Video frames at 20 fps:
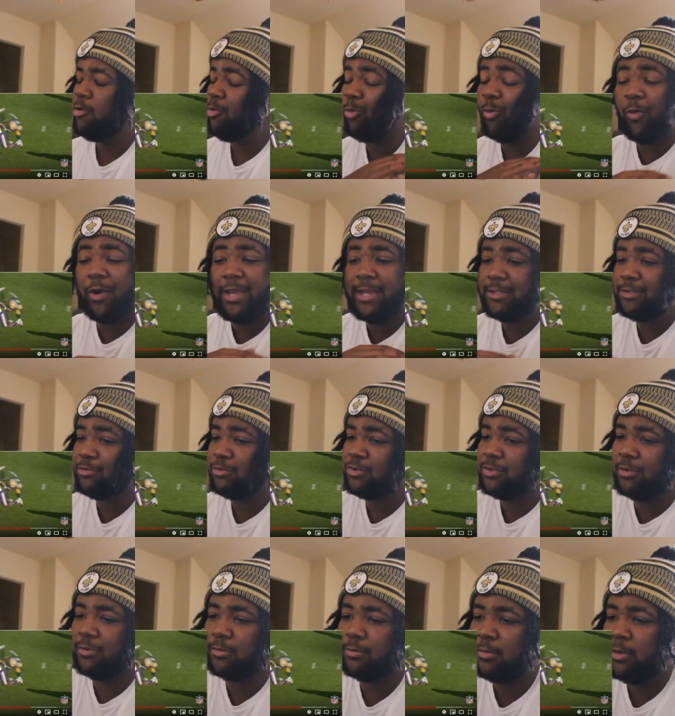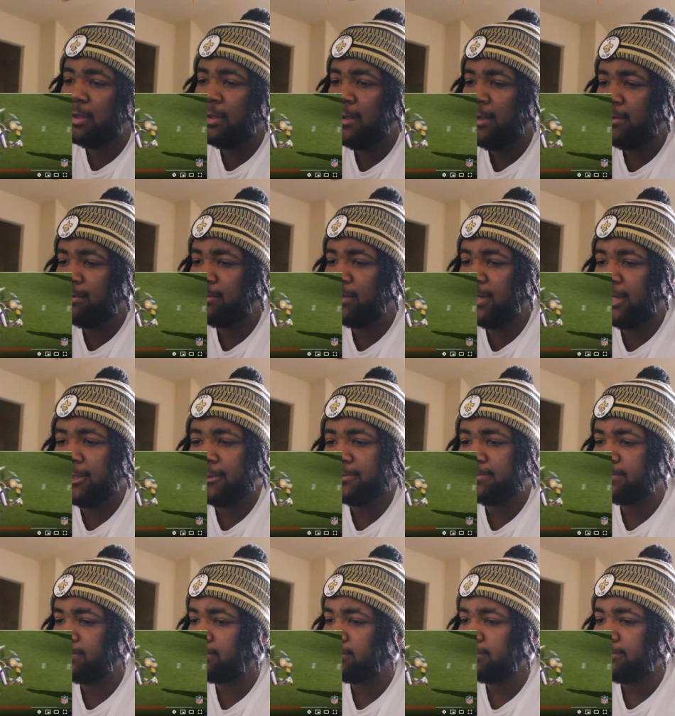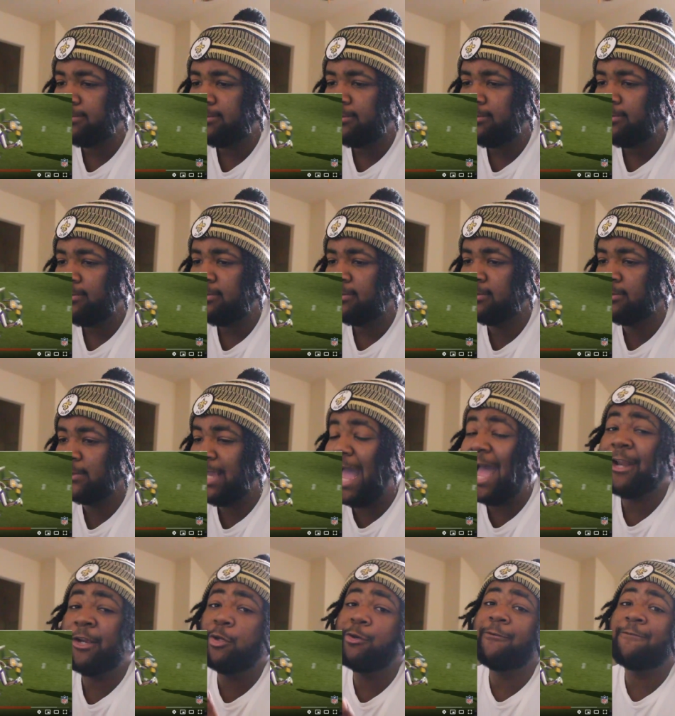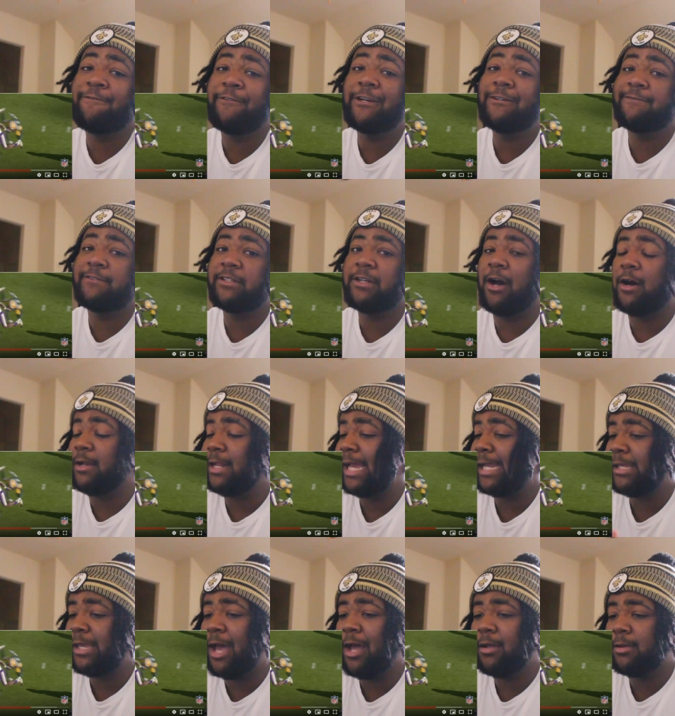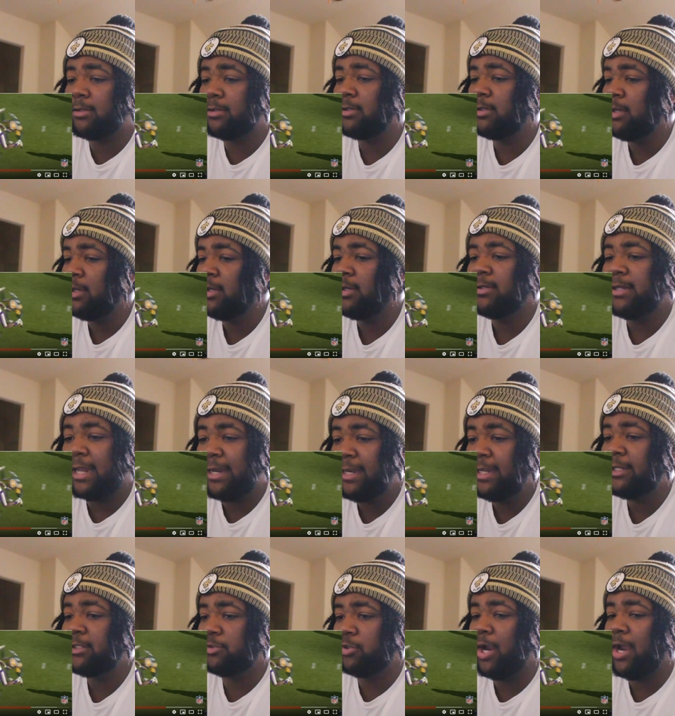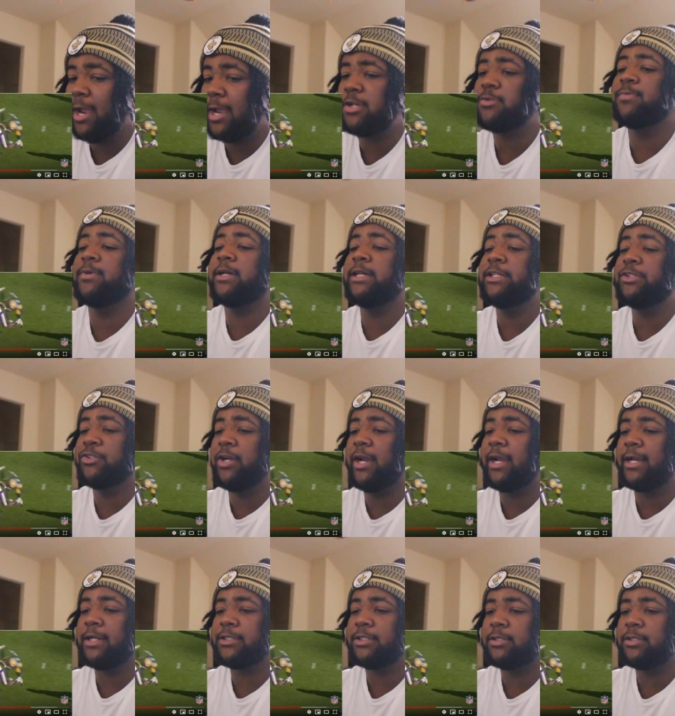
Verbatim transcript: Way too strong. But I do feel for y'all. Like y'all, that nigga's trash, bro. He's trash.